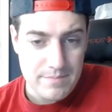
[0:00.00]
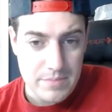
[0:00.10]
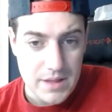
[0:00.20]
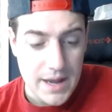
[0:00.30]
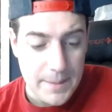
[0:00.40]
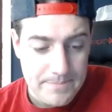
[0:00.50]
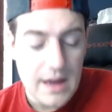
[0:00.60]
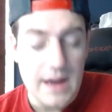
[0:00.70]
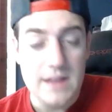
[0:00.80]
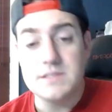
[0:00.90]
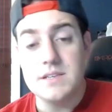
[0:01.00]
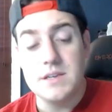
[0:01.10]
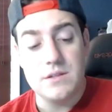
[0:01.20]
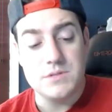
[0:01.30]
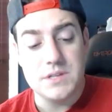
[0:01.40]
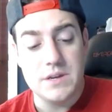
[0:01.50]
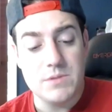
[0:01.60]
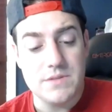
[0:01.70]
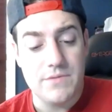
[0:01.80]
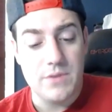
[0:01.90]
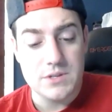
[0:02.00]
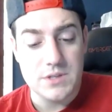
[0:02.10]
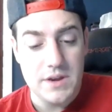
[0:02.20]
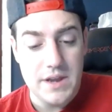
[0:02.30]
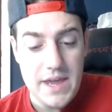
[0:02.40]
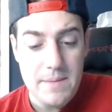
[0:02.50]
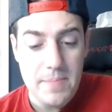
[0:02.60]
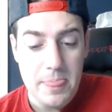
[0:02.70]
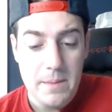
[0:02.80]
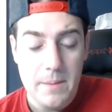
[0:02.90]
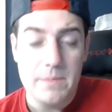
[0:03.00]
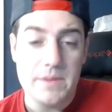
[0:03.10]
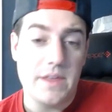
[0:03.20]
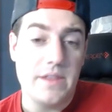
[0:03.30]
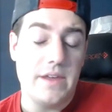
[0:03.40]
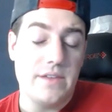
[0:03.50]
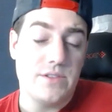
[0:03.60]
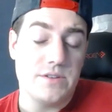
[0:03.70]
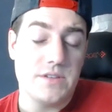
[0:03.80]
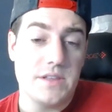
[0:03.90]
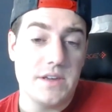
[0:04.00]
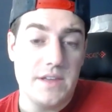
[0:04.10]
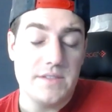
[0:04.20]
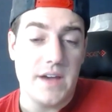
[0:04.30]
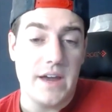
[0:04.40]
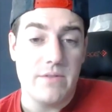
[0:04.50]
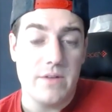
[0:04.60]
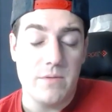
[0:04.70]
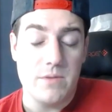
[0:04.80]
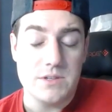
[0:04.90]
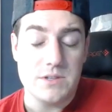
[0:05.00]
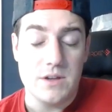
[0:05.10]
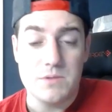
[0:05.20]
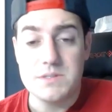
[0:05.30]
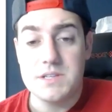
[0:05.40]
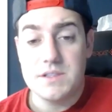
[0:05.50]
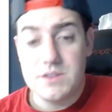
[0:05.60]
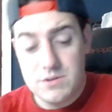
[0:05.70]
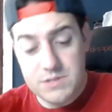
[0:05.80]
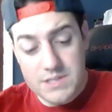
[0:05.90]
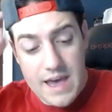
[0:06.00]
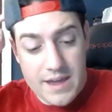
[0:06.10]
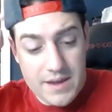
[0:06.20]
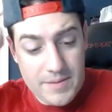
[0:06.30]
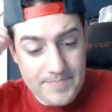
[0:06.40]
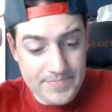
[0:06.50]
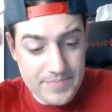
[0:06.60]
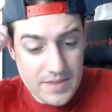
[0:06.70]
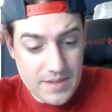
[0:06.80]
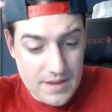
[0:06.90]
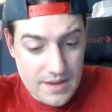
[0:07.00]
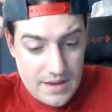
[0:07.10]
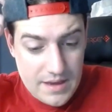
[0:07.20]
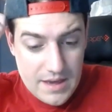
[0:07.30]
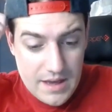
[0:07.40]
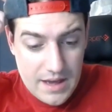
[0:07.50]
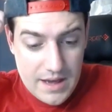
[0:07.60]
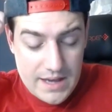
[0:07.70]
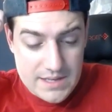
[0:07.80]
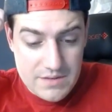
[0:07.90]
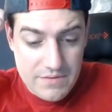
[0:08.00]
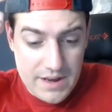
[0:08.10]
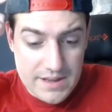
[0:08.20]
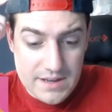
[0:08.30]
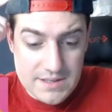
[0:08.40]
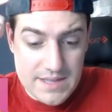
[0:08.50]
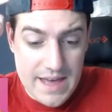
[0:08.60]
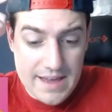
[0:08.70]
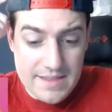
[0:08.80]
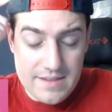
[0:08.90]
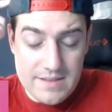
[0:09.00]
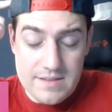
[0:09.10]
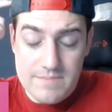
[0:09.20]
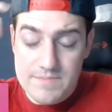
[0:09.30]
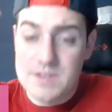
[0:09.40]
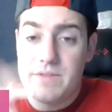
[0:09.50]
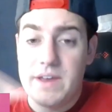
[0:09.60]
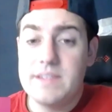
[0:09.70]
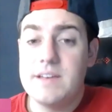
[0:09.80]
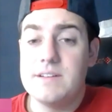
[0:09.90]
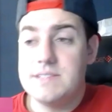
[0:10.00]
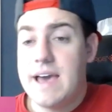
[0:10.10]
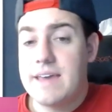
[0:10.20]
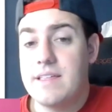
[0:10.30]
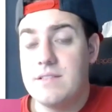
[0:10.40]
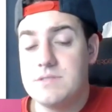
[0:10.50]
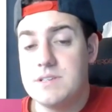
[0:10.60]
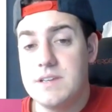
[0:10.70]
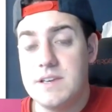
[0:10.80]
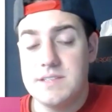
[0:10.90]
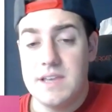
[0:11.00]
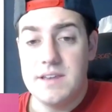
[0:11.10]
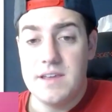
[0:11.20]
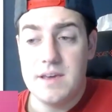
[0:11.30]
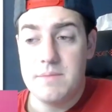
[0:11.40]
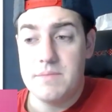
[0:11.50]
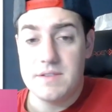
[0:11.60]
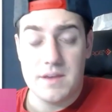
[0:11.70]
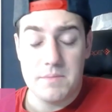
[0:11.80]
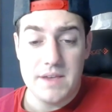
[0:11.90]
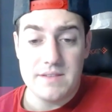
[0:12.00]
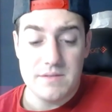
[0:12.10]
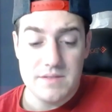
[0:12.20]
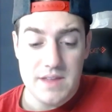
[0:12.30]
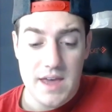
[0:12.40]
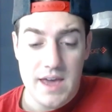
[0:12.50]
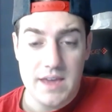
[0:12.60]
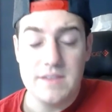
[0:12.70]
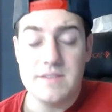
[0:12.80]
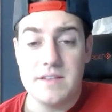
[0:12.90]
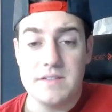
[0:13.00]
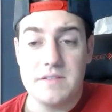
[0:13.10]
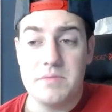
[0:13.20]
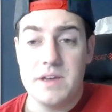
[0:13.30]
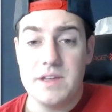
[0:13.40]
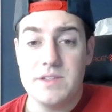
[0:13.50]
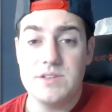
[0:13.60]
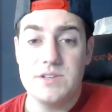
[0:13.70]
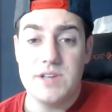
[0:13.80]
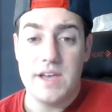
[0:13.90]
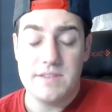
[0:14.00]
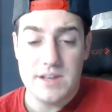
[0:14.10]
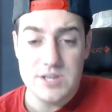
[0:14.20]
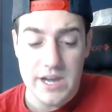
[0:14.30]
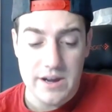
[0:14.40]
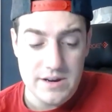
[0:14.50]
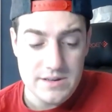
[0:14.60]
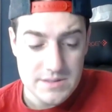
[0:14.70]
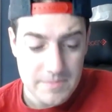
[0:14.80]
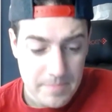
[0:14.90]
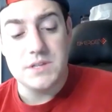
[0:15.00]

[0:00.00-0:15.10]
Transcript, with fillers: blah. Uh, Lucinda wants to focus on Nate but then is there something inside of her that wants also wants to get to know Zach? Uh, Savannah tells Zach. Savannah tells Zach that Lucinda is into him. This like makes his day. He says he's playing chess, not checkers.